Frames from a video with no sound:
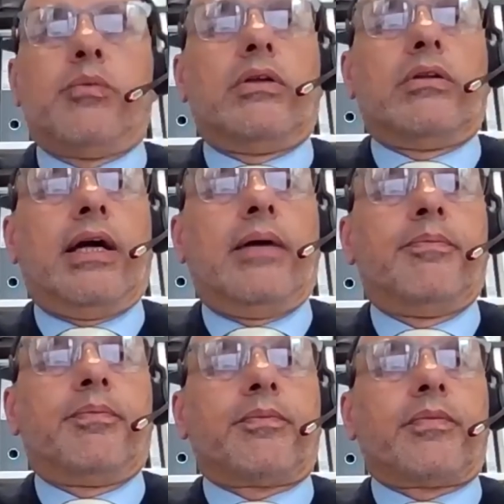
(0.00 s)
well,
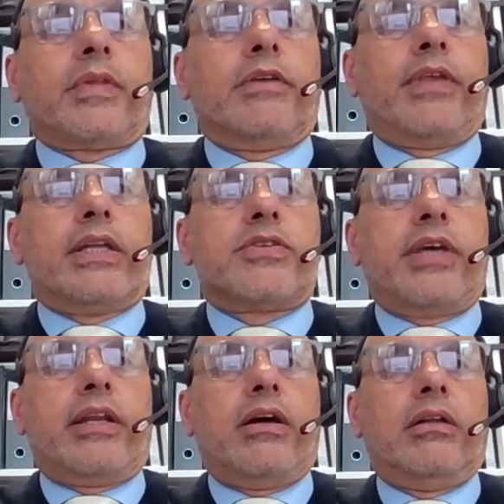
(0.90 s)
if that's
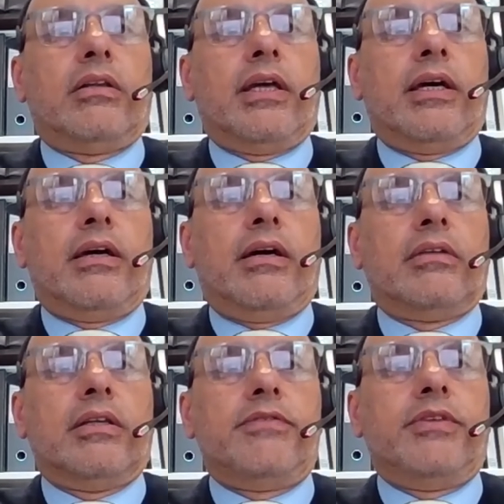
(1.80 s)
that,
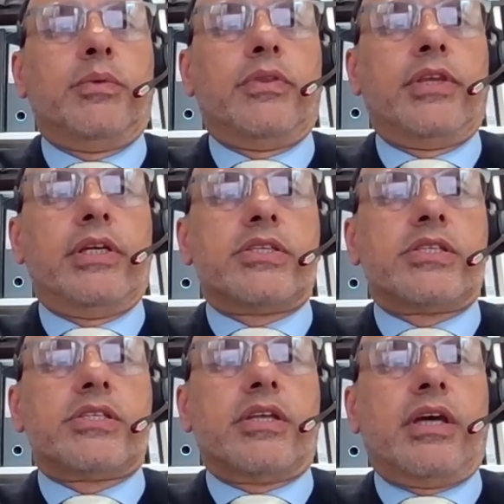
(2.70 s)
I'll leave you with
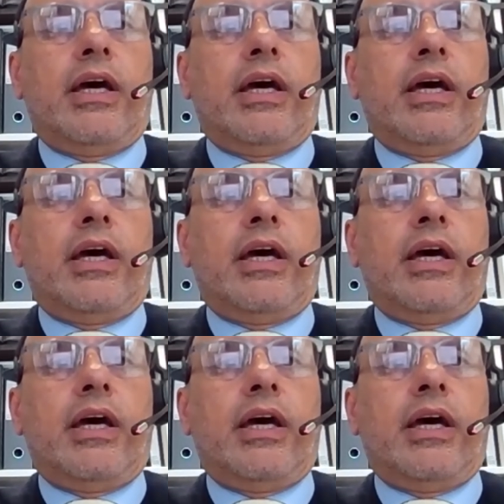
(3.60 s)
this.